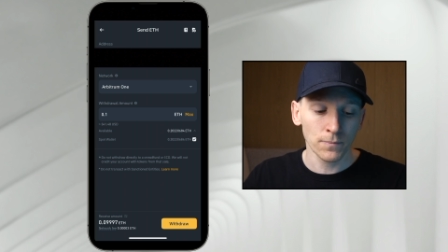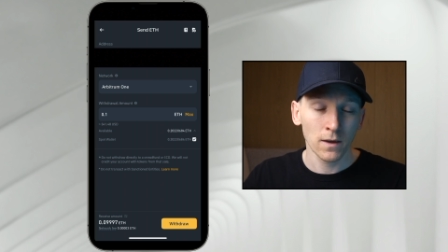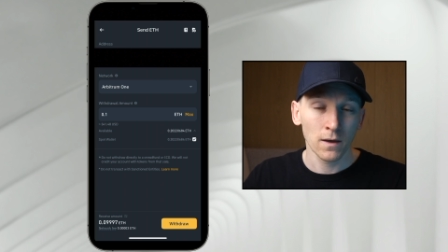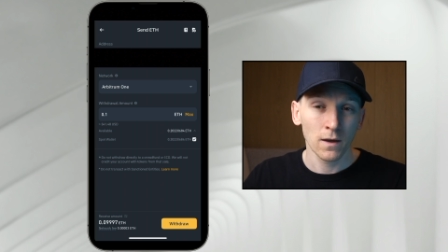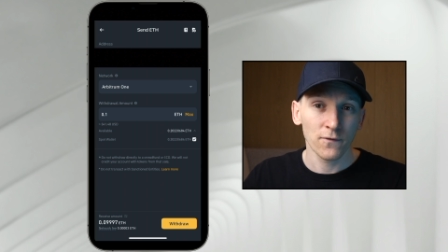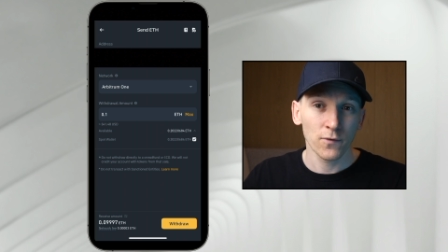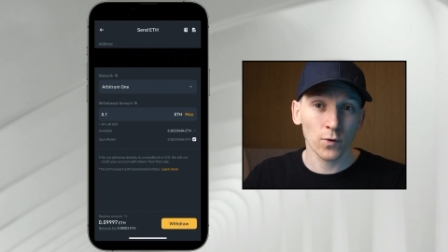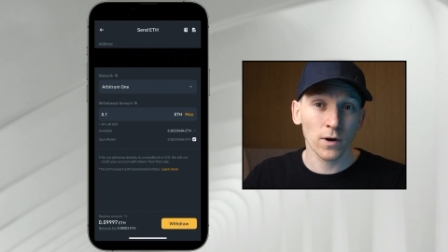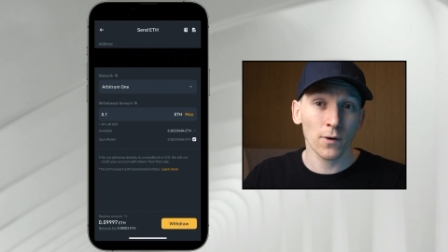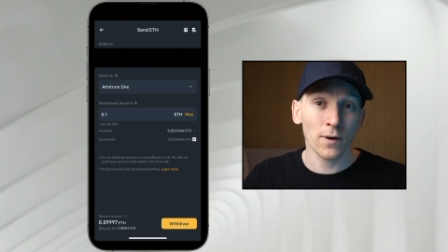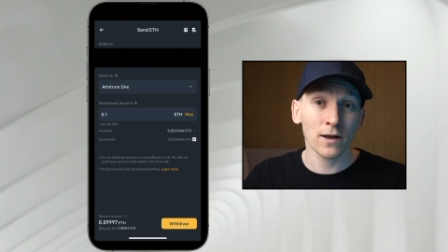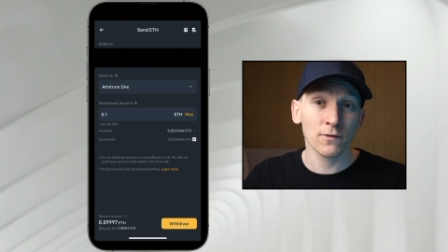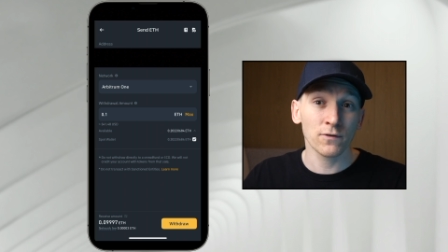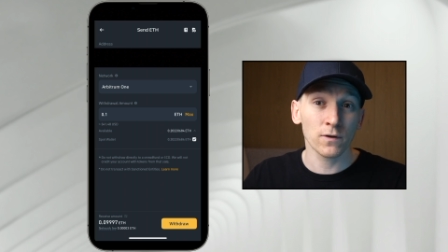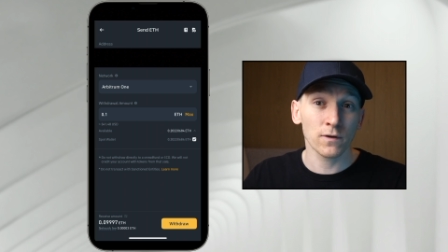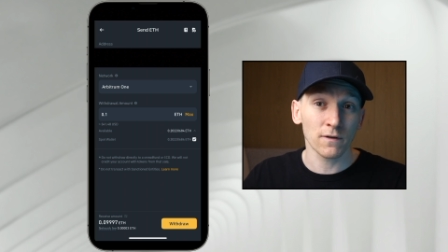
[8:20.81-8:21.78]
If you want to know
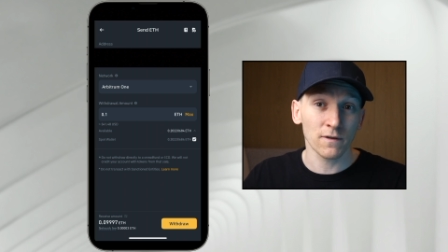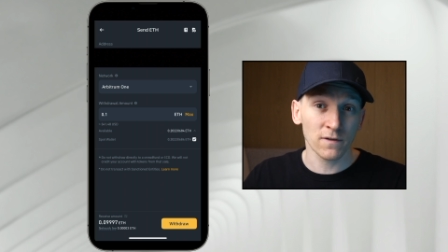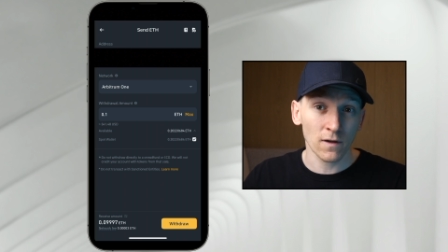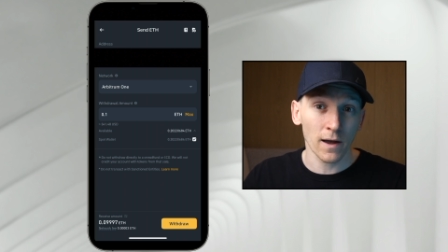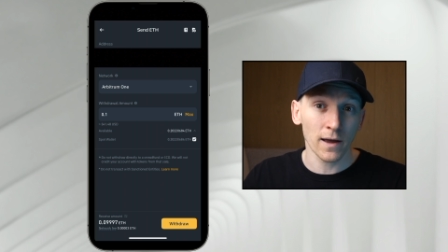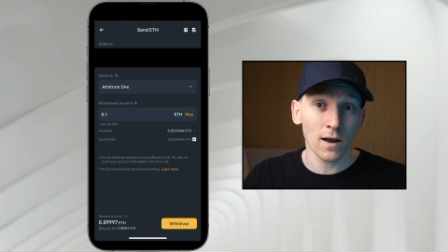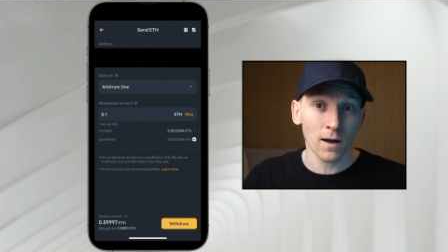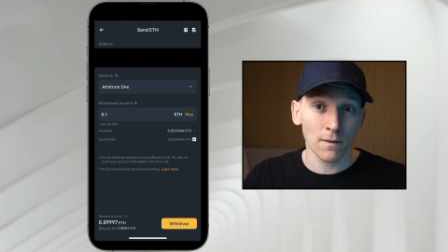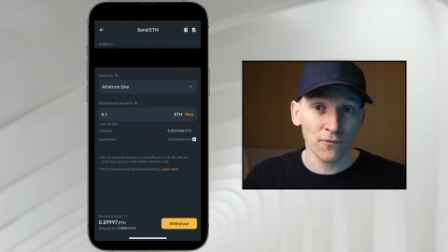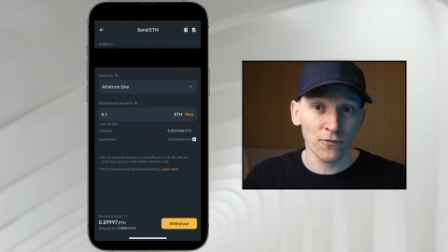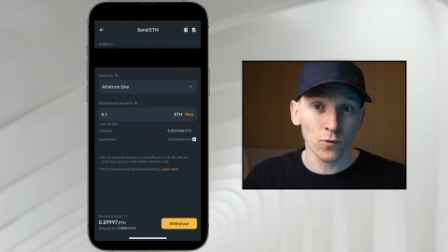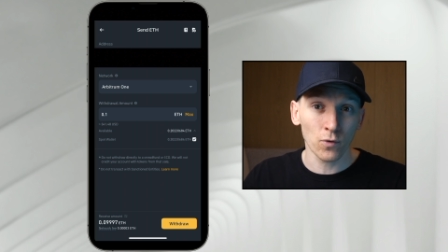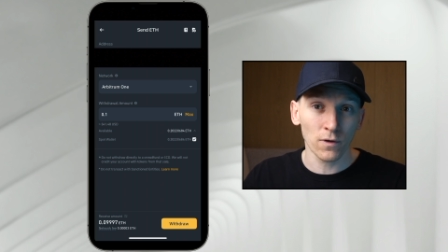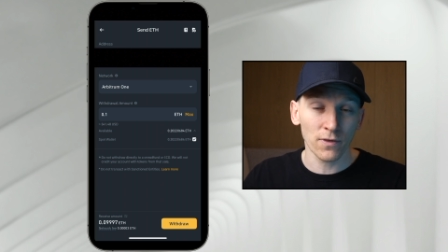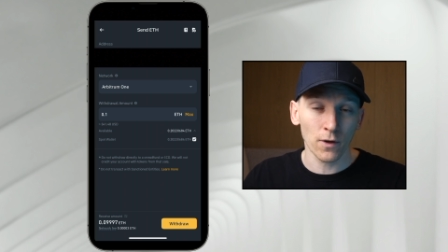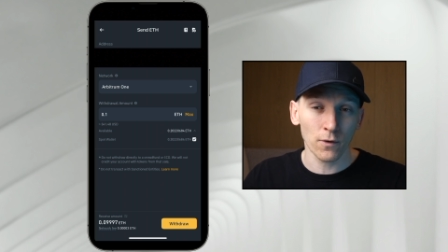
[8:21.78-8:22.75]
how to sign up
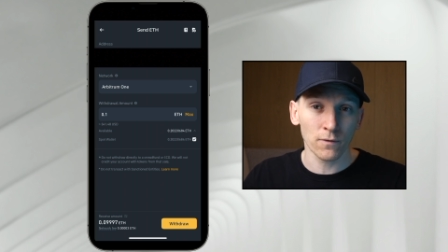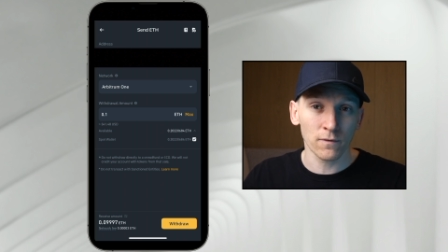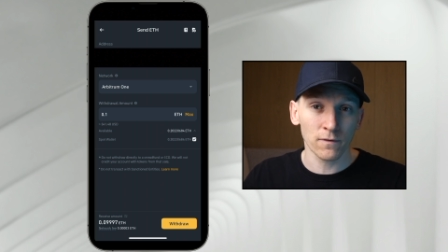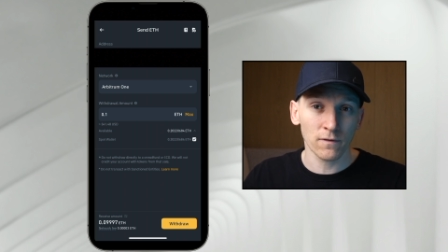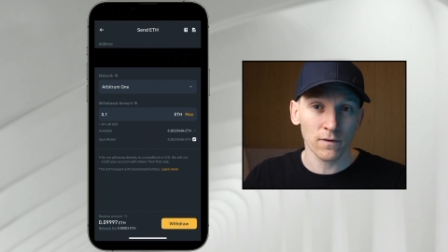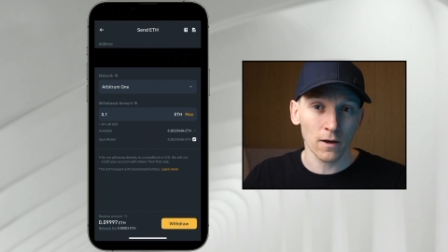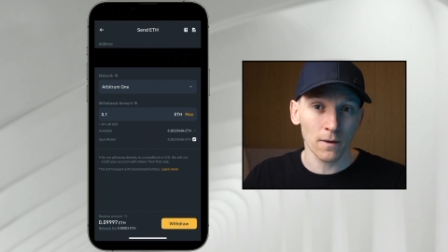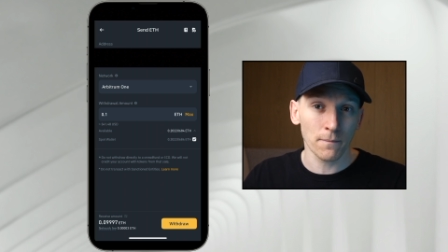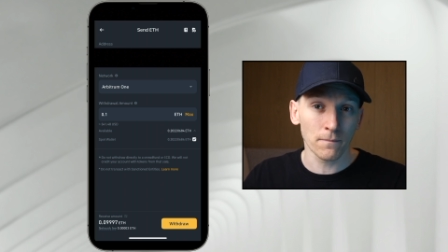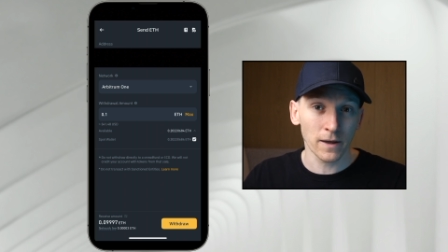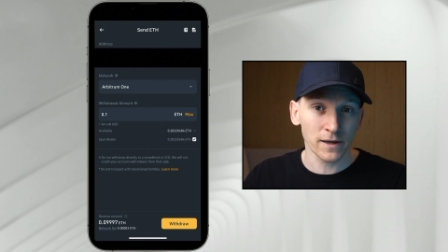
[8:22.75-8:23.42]
for those uh,